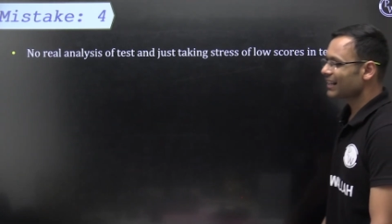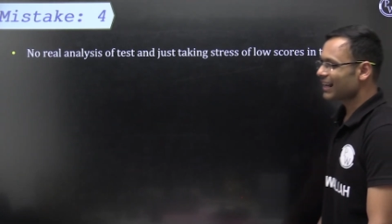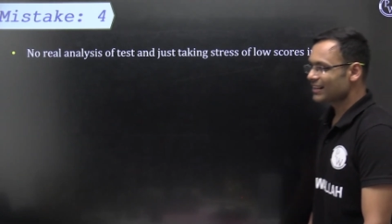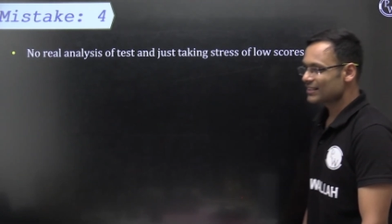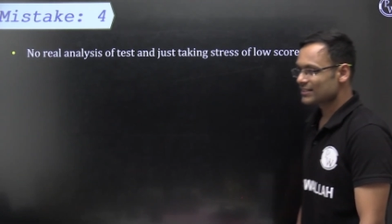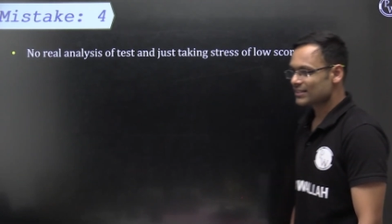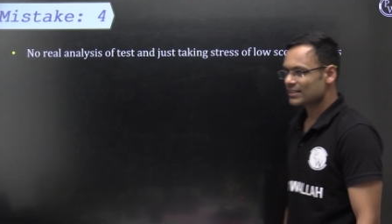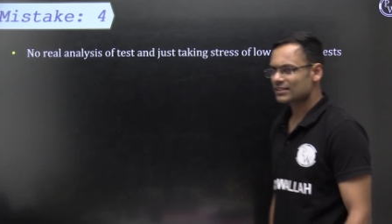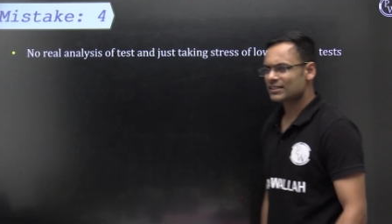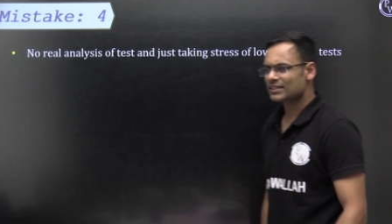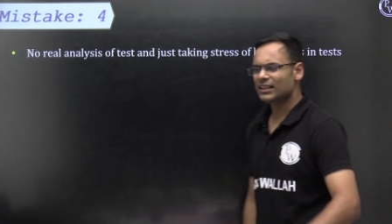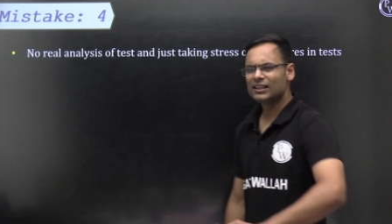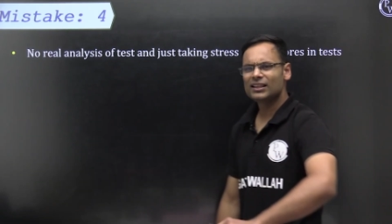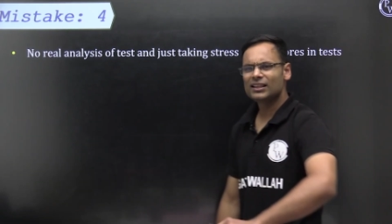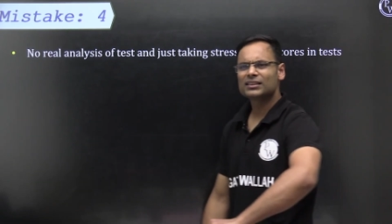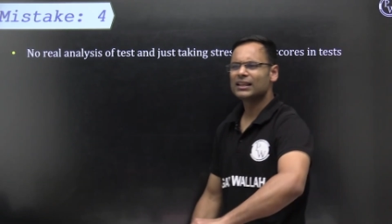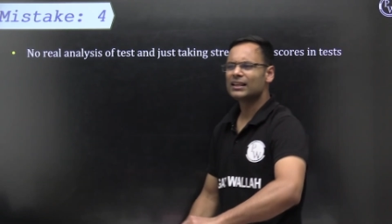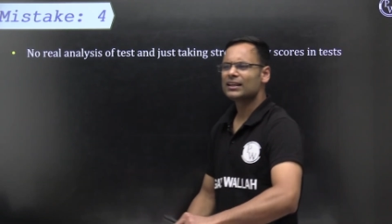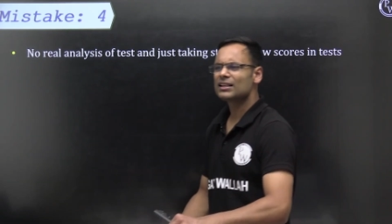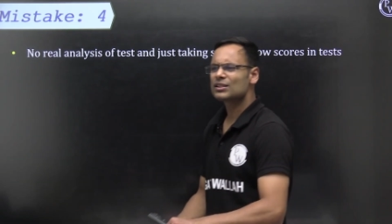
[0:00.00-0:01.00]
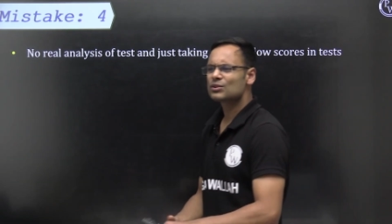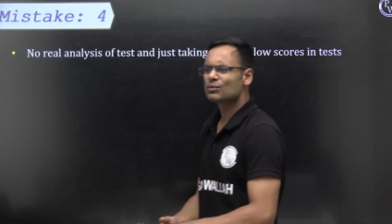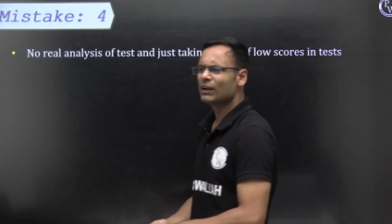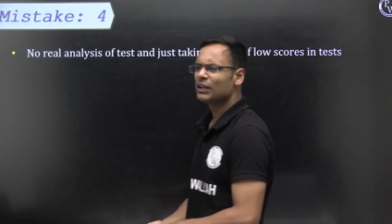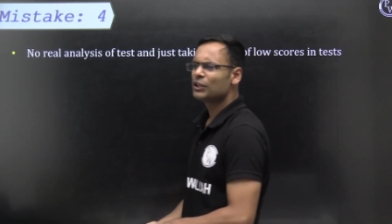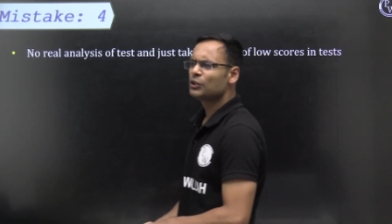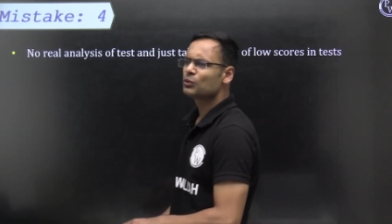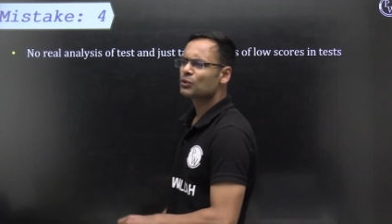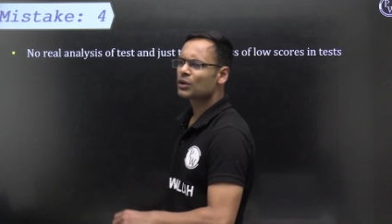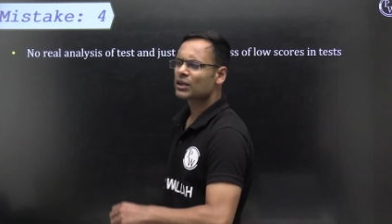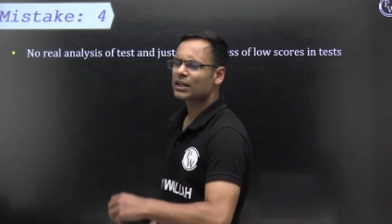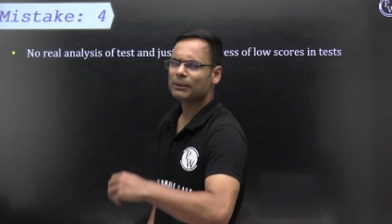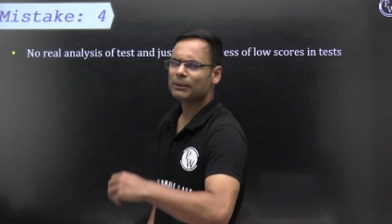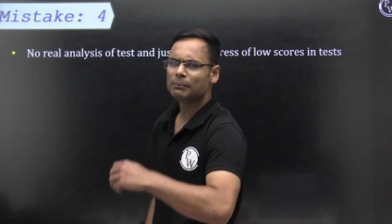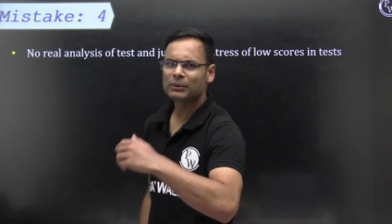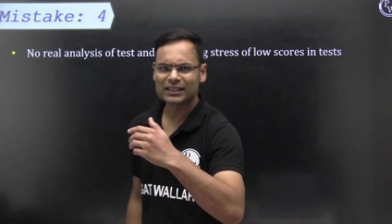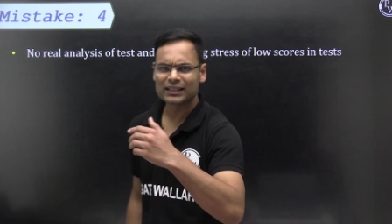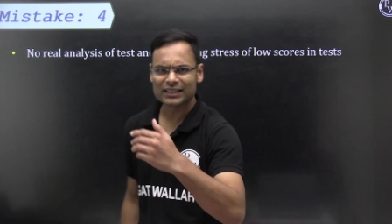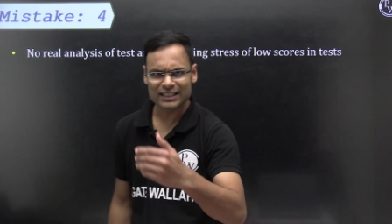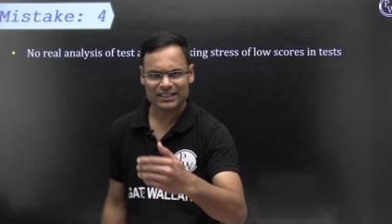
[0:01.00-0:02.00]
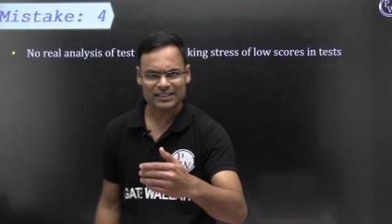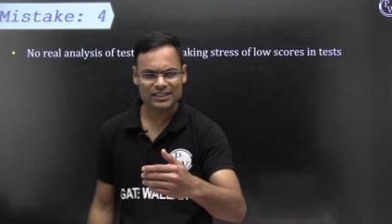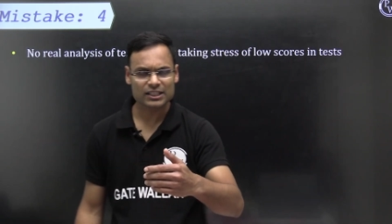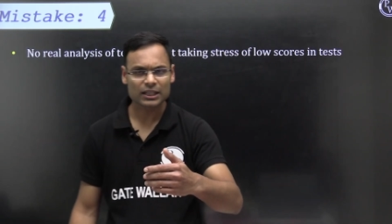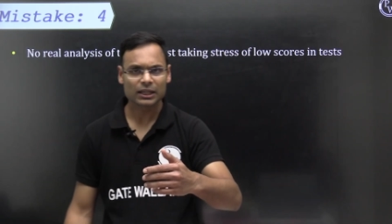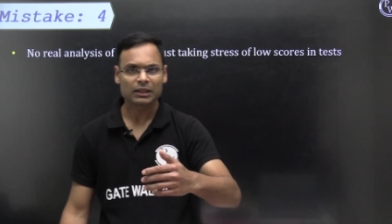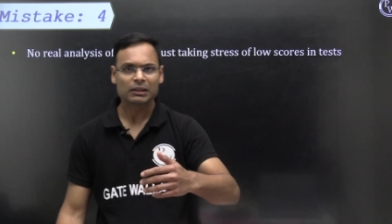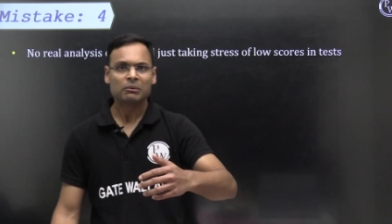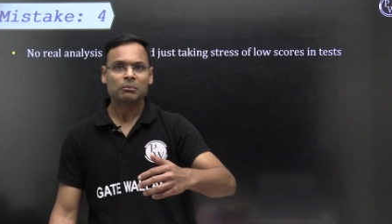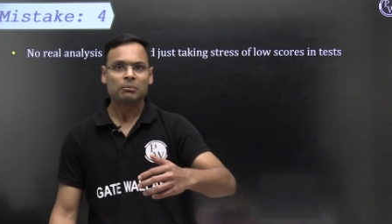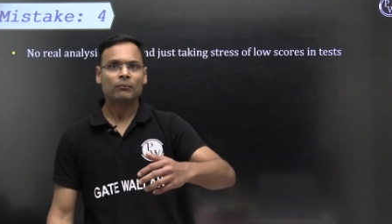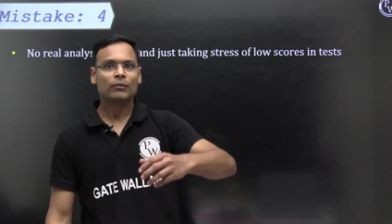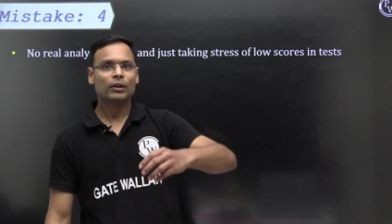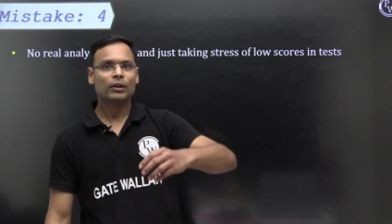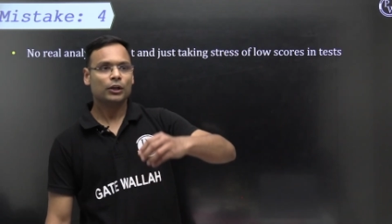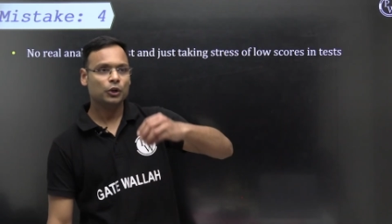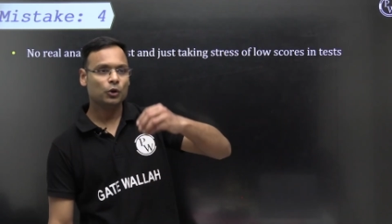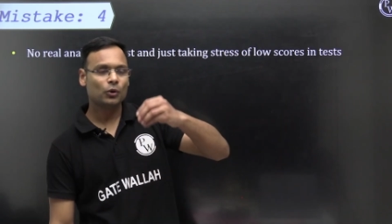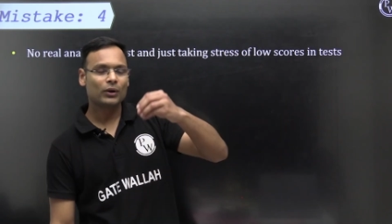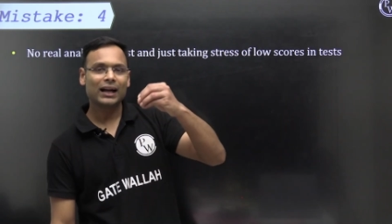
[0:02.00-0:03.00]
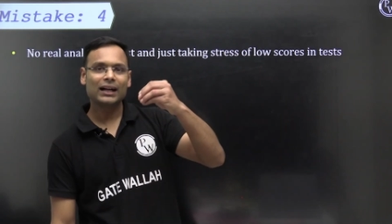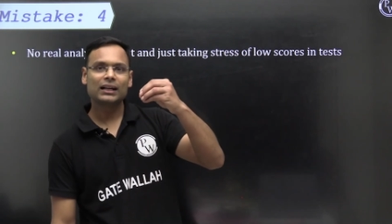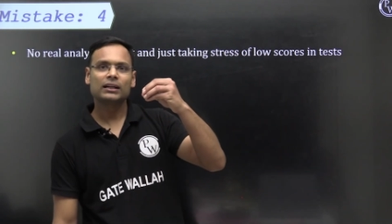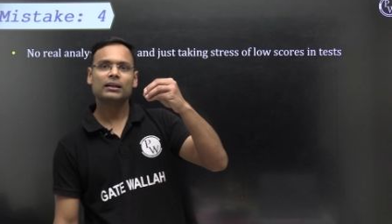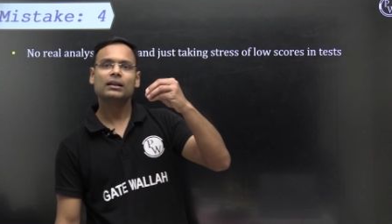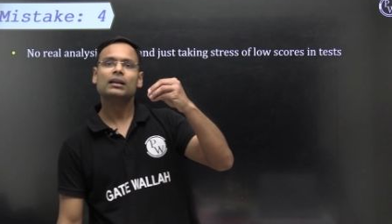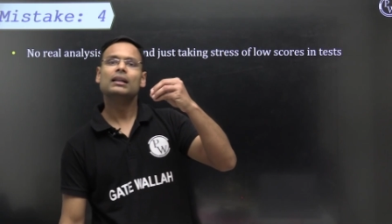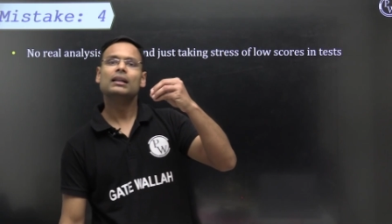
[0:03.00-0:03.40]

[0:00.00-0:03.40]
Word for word: analysis. See, the thing is when you attempt the test, you get